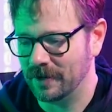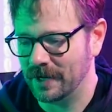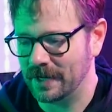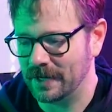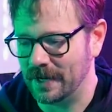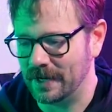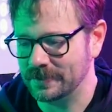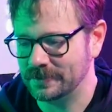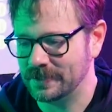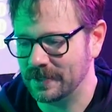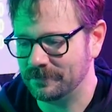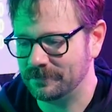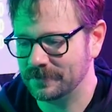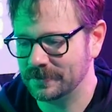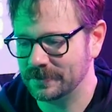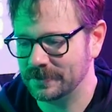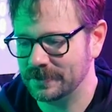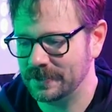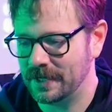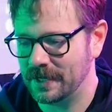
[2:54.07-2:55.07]
I
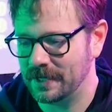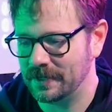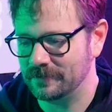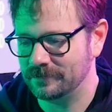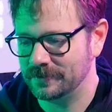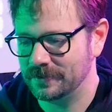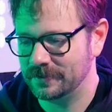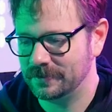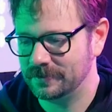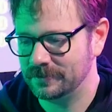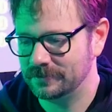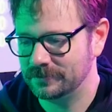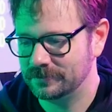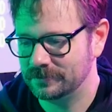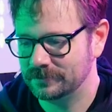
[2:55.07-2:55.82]
definitely have a...